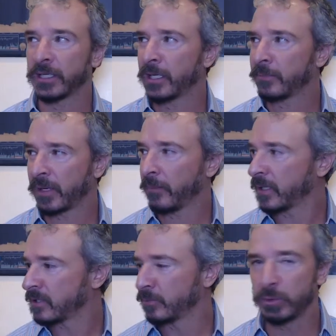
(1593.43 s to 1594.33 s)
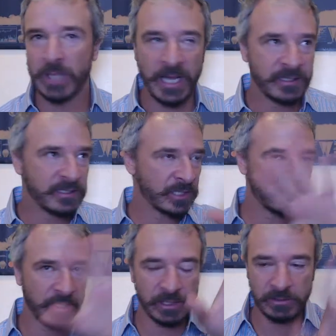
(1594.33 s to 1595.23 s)
I bought some new lights
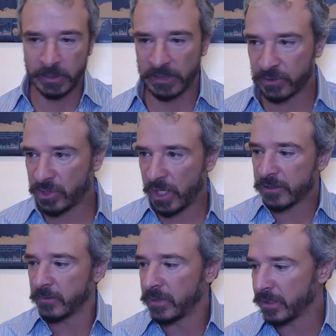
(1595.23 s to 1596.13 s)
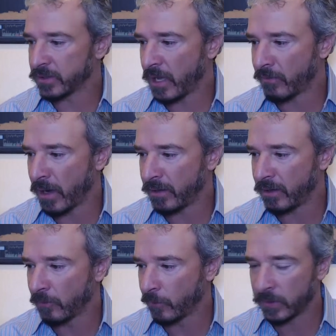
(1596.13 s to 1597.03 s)
yesterday, so I'm gonna have to change some things out around
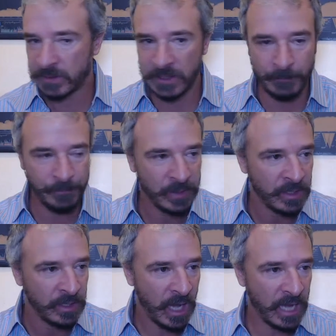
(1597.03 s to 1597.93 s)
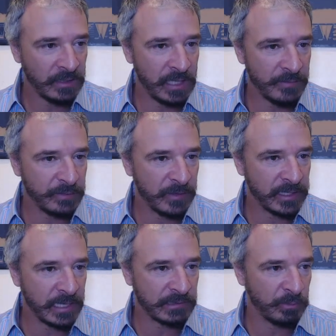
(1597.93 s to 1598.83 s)
here. But I'd love it if I
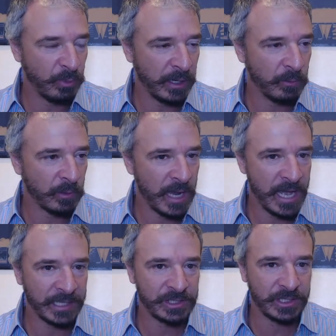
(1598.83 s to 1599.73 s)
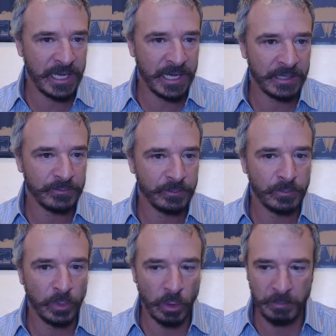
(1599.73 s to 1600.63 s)
got to a point where I actually had
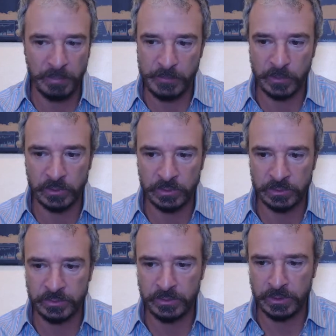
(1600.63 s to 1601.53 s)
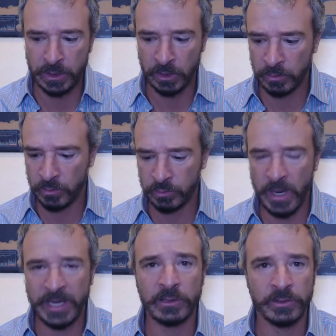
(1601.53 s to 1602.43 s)
more people, you know,
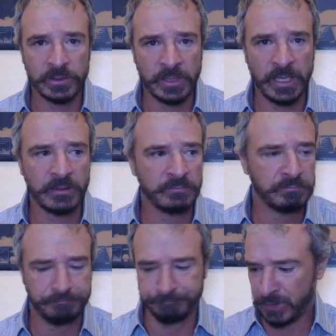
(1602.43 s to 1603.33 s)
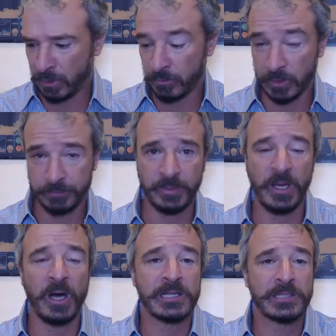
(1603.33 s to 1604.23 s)
regulars. Like, you know, it'd
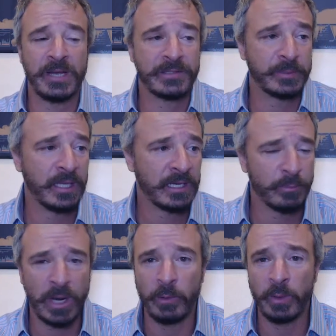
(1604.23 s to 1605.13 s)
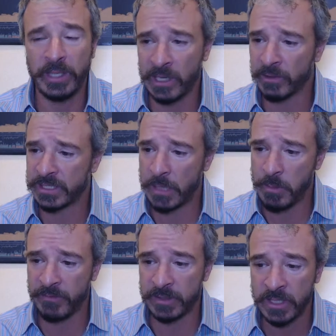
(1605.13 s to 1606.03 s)
be awesome to have somebody like a Brandon Wendell or a
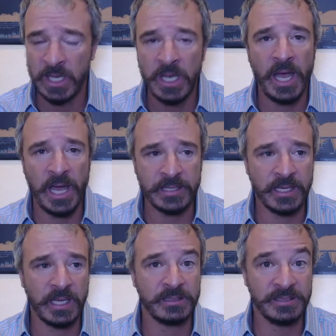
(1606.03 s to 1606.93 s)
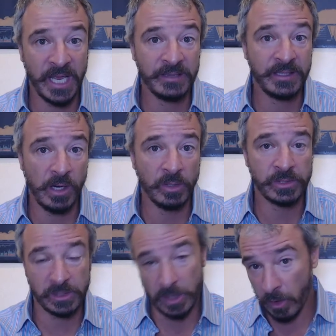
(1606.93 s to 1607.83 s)
Sam Evans as a daily
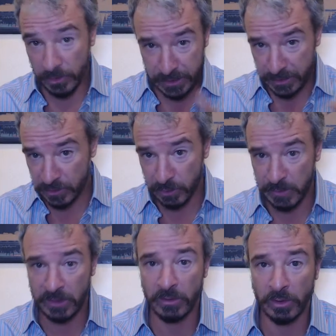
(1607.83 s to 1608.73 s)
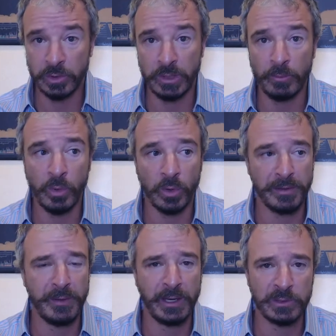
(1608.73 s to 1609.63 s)
host, co-hosting this with me, or doing more
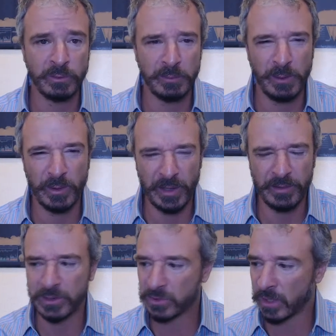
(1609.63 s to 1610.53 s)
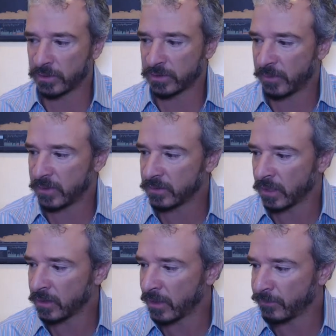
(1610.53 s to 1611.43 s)
things with me with other instructors. That'd be
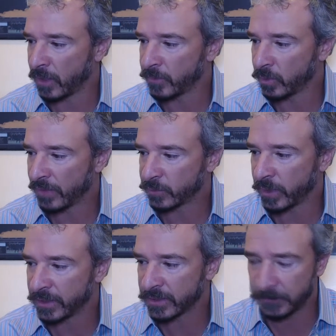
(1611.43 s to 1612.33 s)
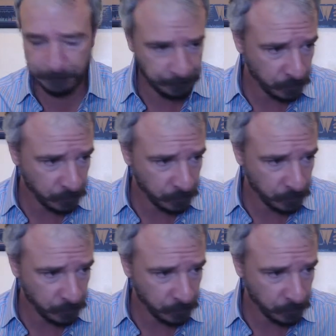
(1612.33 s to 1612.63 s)
a lot of fun. But we'll have to wait and see.